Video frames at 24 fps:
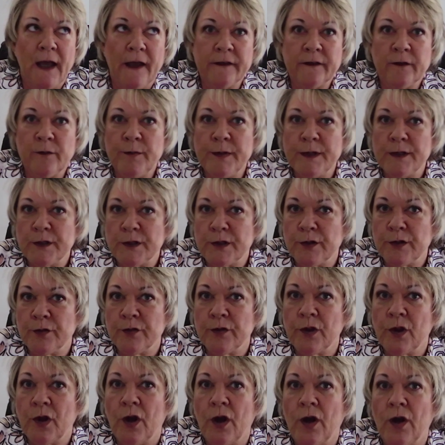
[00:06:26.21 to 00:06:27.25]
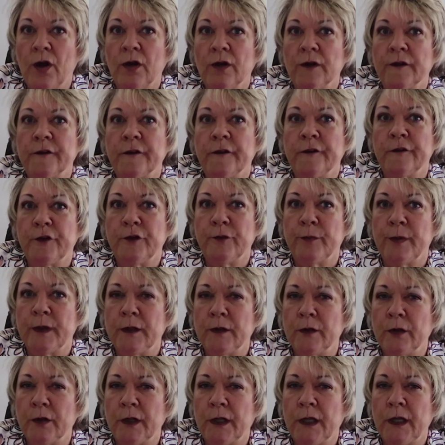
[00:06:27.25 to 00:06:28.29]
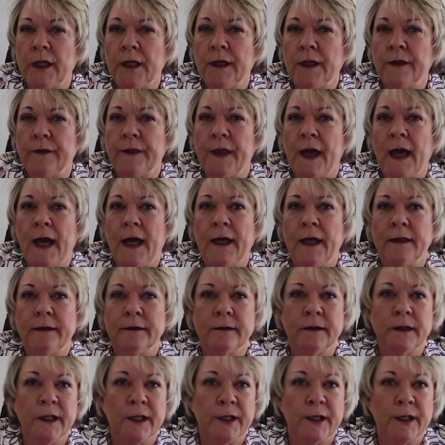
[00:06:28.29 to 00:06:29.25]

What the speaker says: If it hasn't been too long since you've been looking at that,